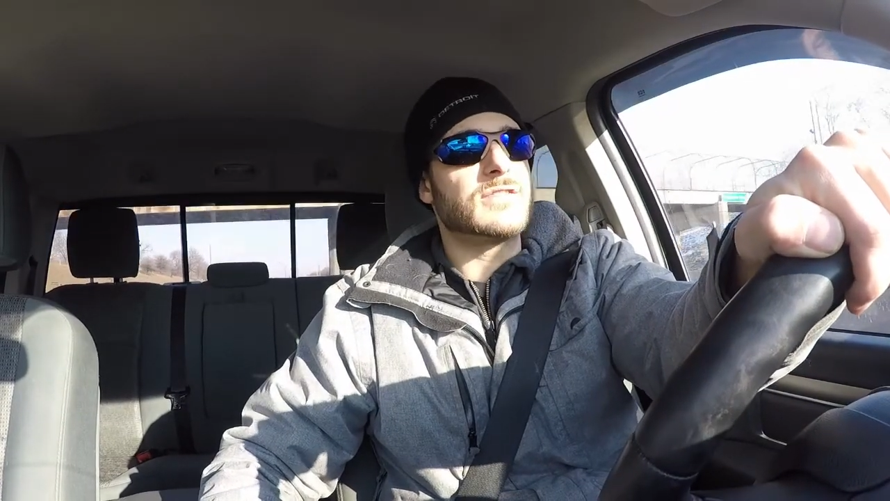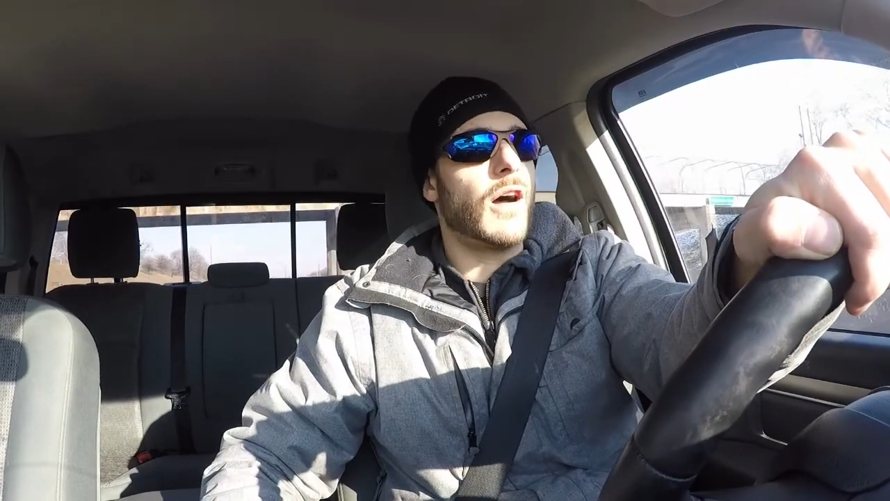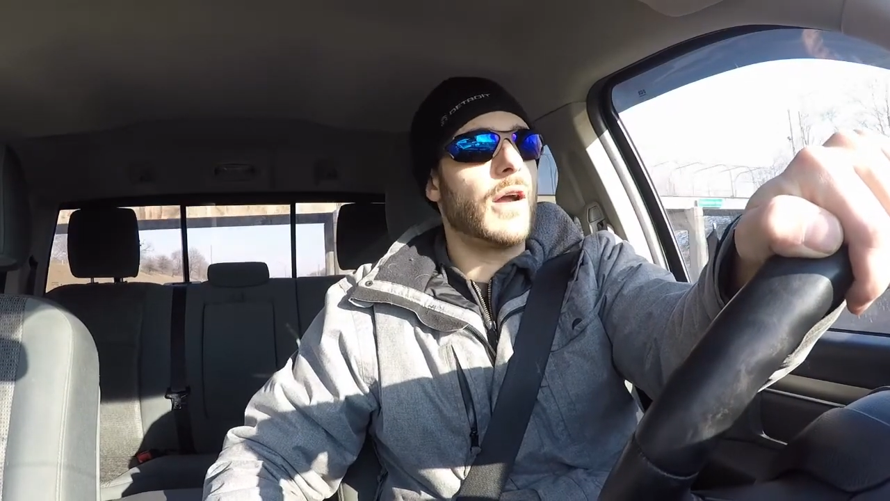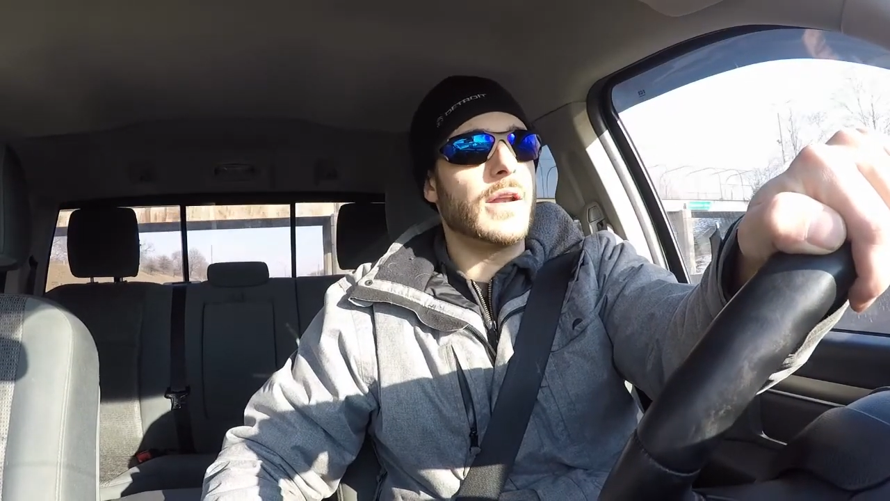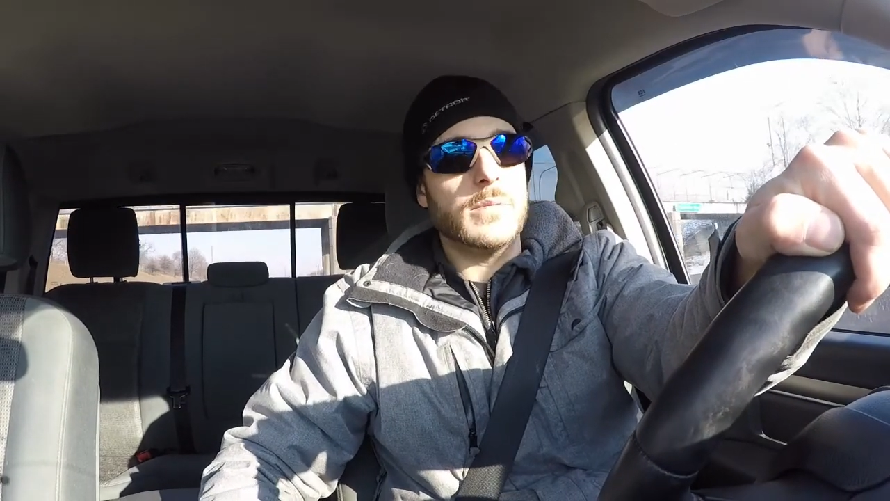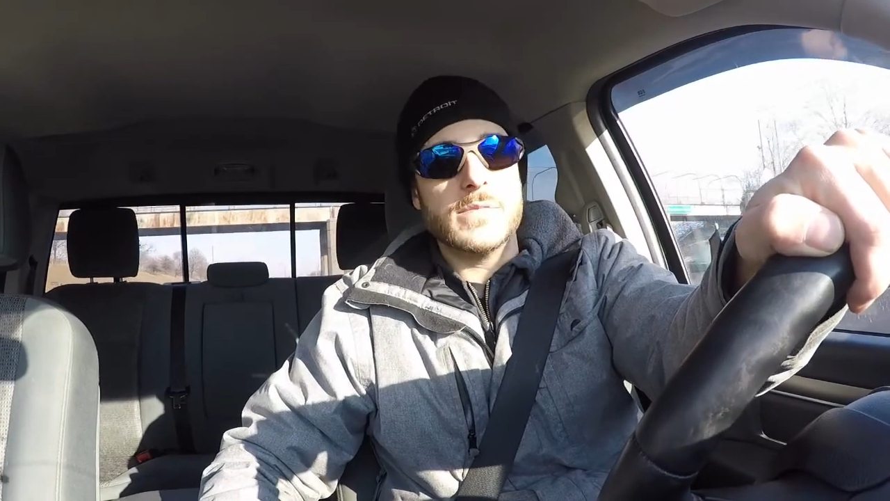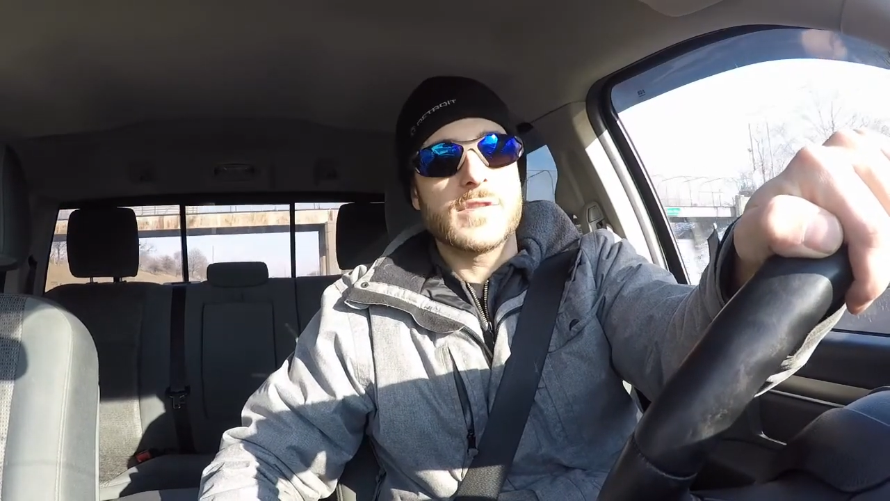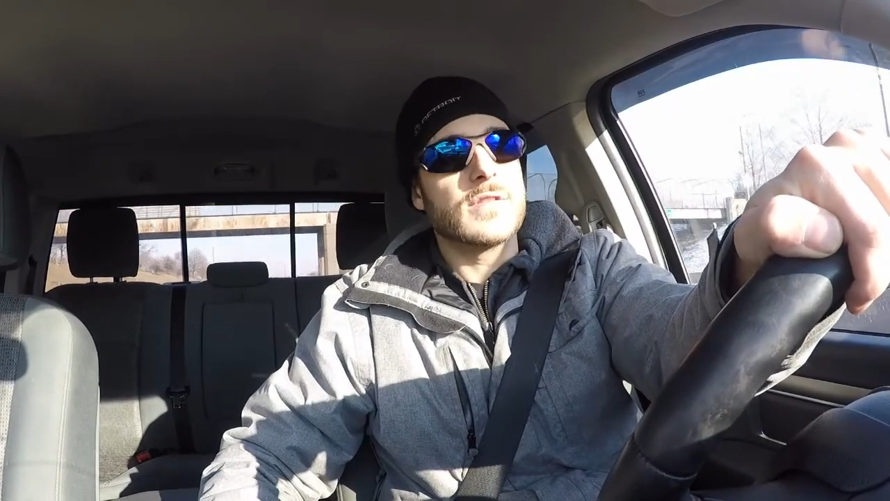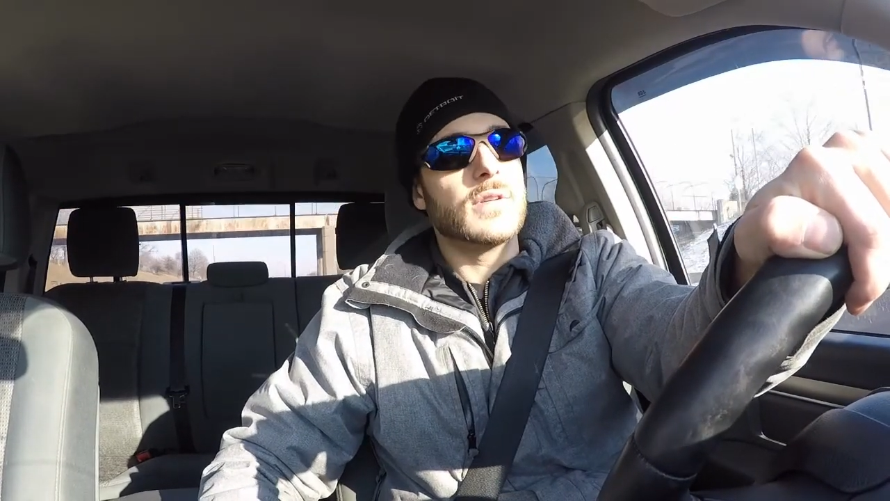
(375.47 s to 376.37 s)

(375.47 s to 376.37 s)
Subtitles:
items.